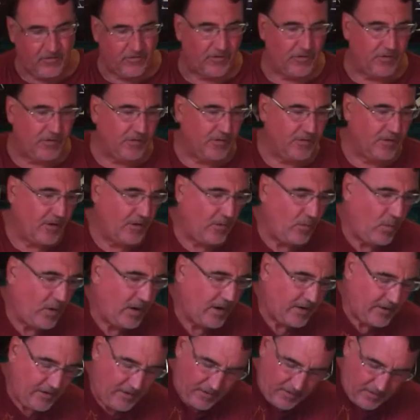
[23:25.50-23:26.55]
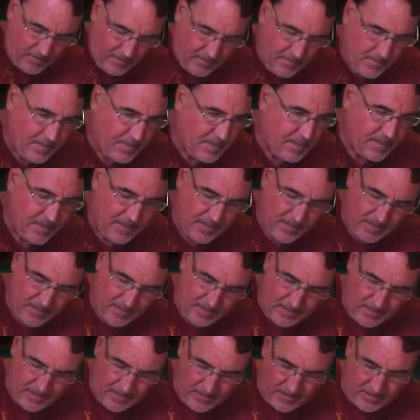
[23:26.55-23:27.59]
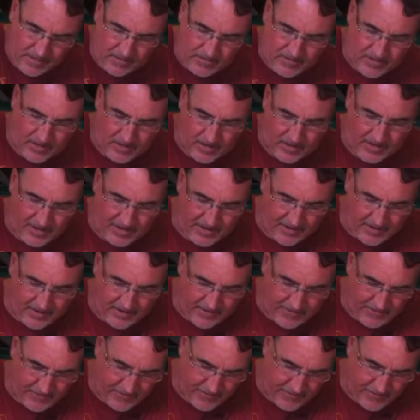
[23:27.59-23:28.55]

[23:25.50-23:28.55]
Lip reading: so you know where your target area